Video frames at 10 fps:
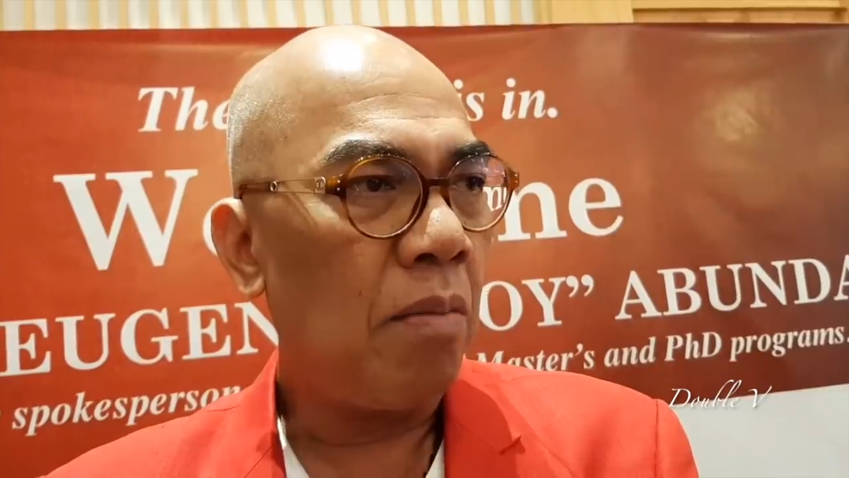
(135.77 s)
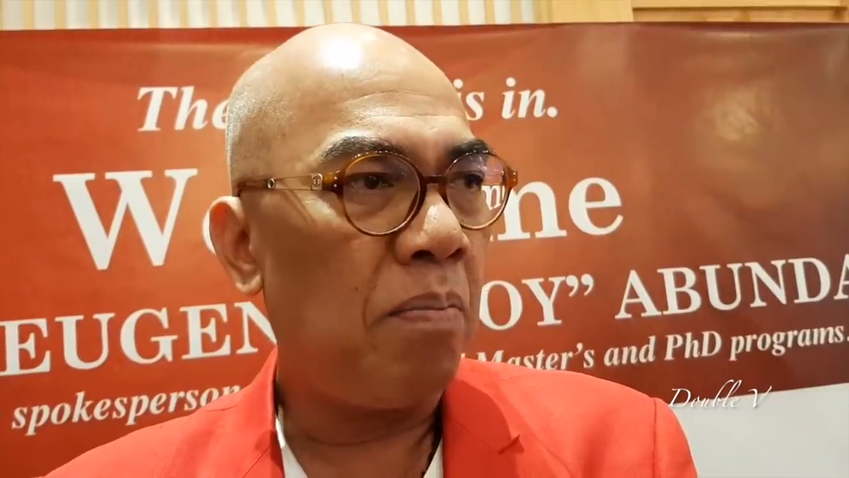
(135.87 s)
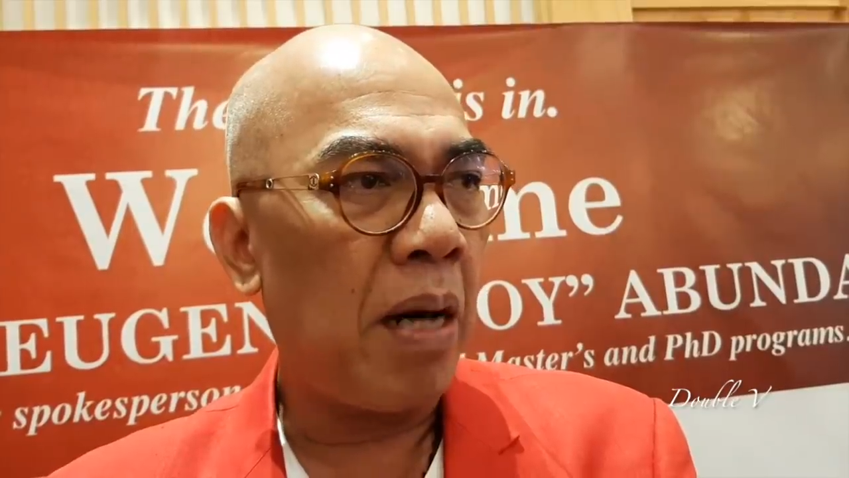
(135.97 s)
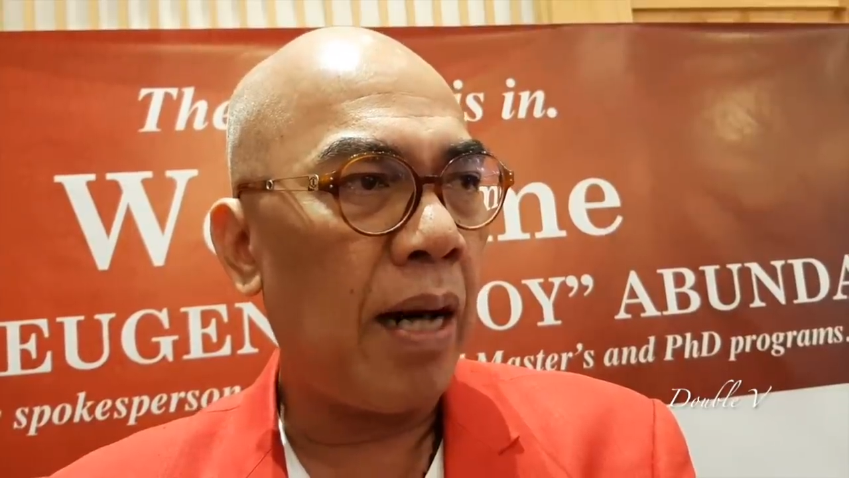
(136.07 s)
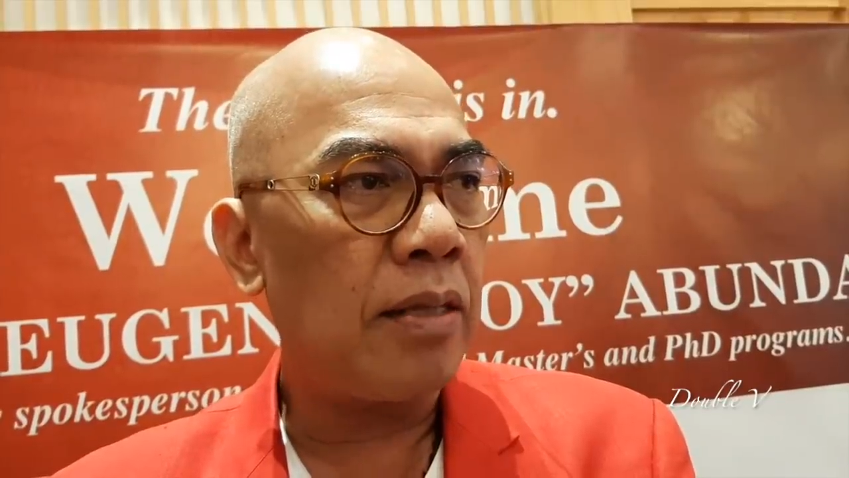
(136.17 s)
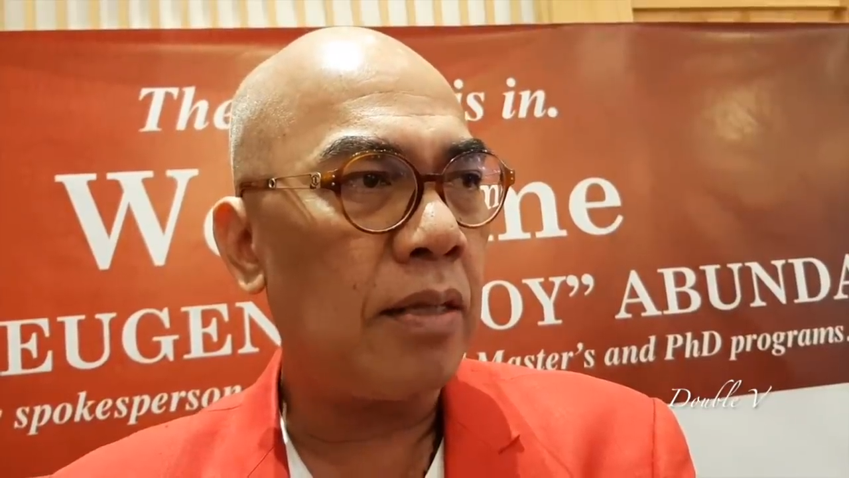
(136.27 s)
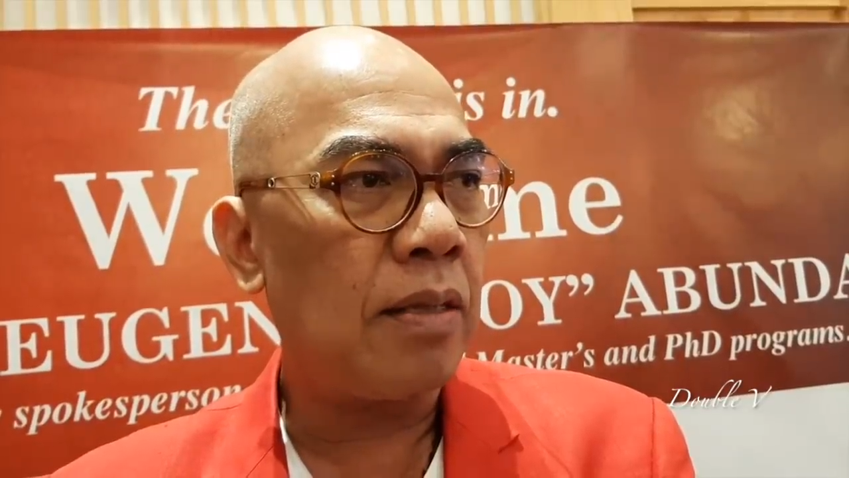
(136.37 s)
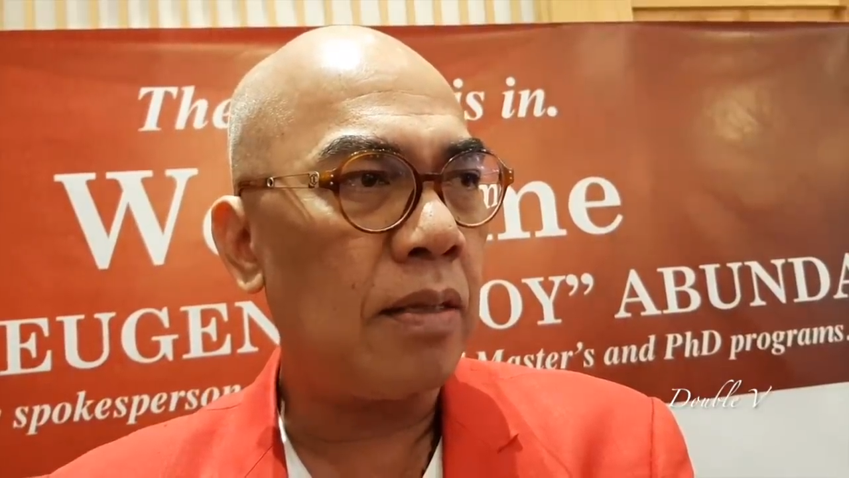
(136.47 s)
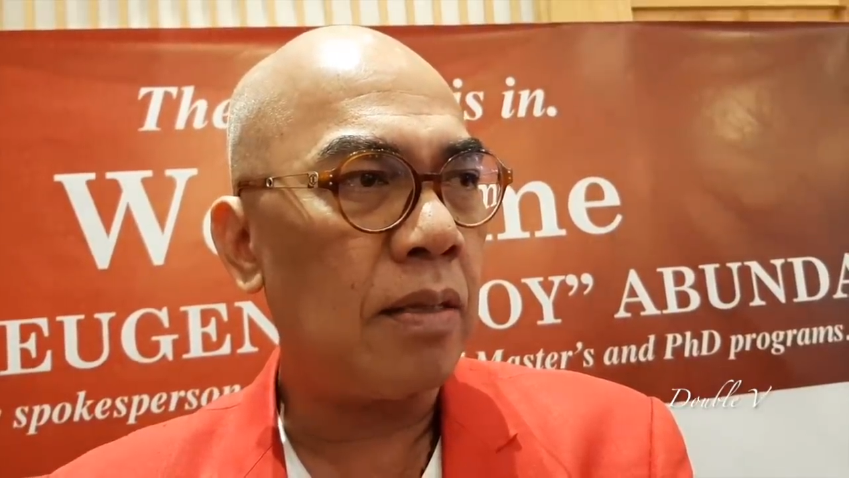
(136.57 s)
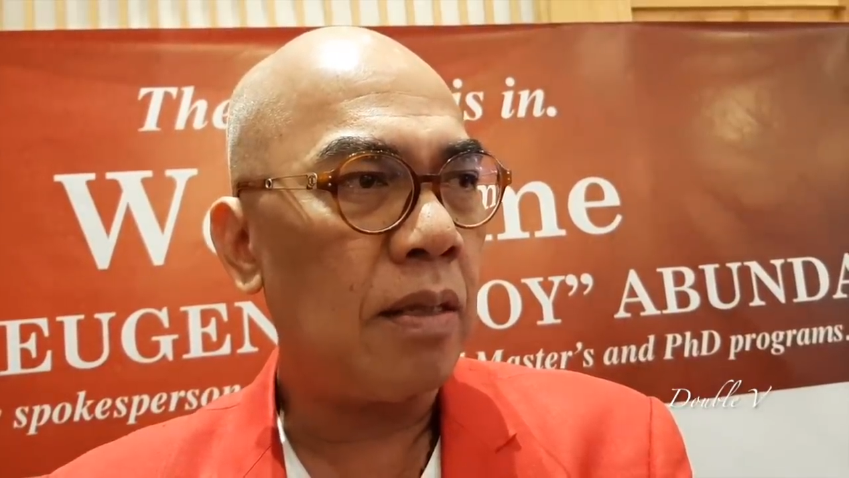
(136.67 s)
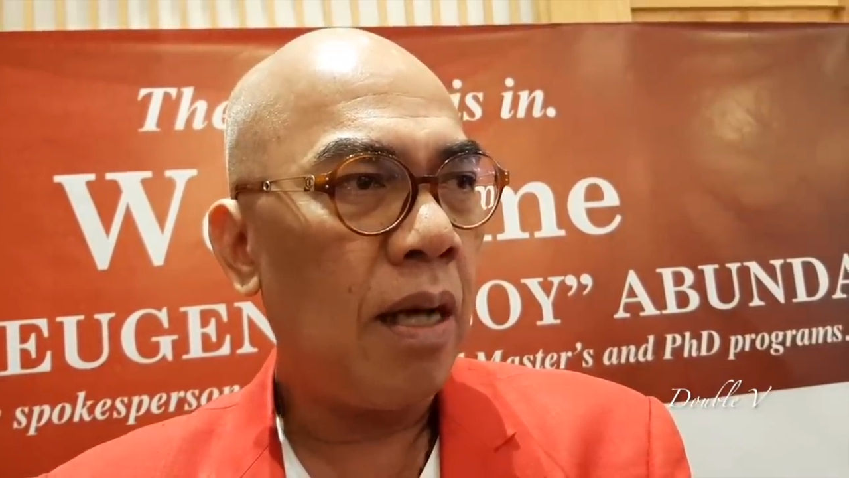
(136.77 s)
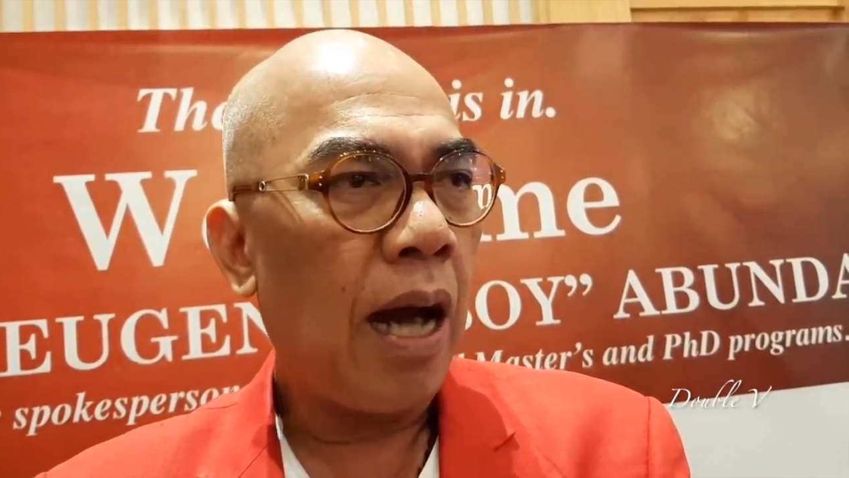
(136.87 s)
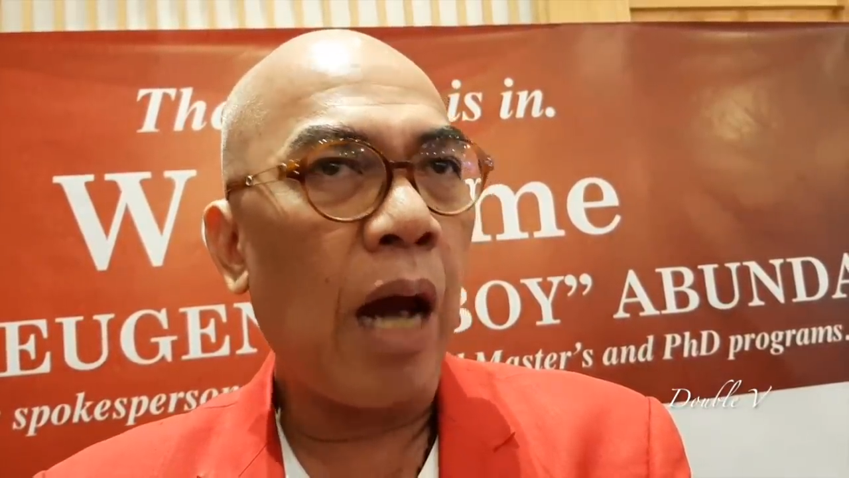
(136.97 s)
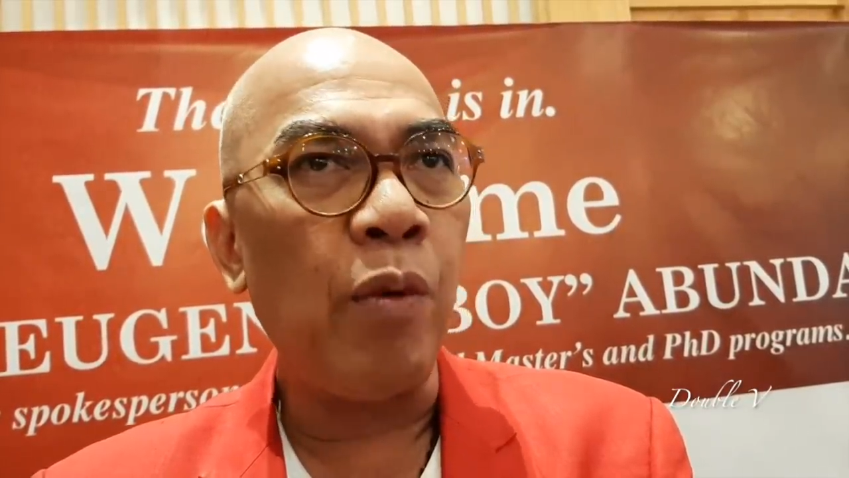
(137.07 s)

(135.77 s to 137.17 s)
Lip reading: But I